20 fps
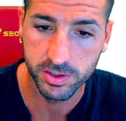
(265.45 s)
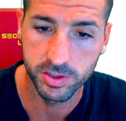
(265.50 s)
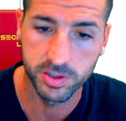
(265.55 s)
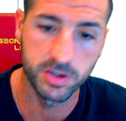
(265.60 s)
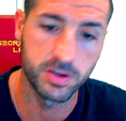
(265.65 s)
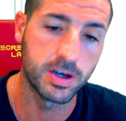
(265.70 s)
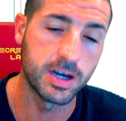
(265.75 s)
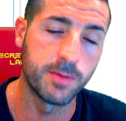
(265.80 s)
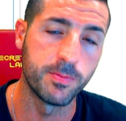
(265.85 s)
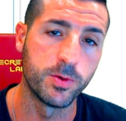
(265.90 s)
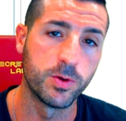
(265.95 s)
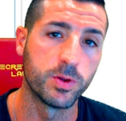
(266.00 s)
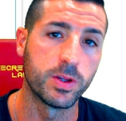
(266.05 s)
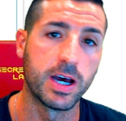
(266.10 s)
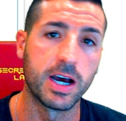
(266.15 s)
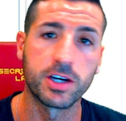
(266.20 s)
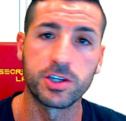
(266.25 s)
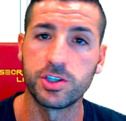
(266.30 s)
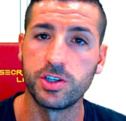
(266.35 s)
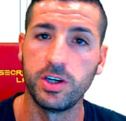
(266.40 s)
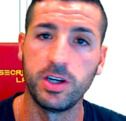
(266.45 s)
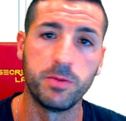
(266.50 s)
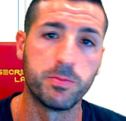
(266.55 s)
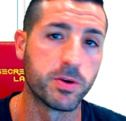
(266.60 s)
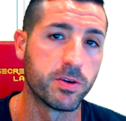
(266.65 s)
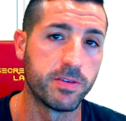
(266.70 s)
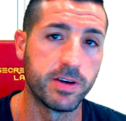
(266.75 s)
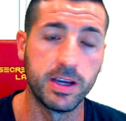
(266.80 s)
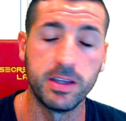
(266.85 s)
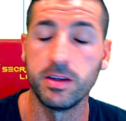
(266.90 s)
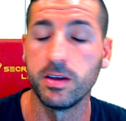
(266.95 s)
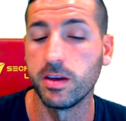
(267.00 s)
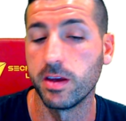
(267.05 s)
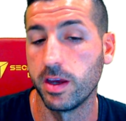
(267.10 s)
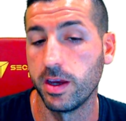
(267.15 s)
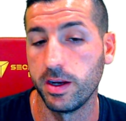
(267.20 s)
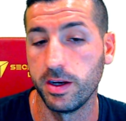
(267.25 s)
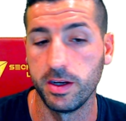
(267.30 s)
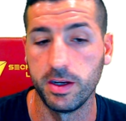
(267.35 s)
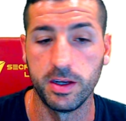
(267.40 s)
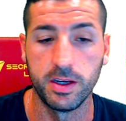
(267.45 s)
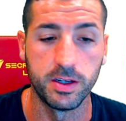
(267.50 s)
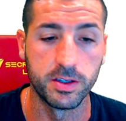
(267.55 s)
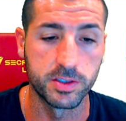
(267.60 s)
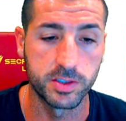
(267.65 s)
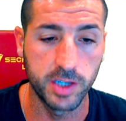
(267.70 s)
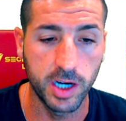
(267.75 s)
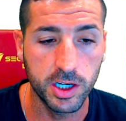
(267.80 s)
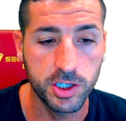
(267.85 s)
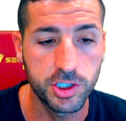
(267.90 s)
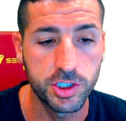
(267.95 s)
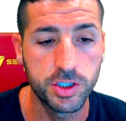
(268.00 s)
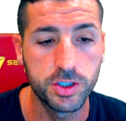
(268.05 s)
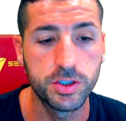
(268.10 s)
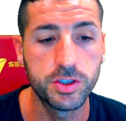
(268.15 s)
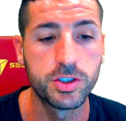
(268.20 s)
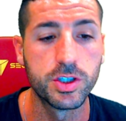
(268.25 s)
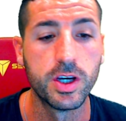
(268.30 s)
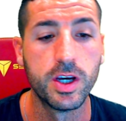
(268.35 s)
so I'm not actually providing any instructions.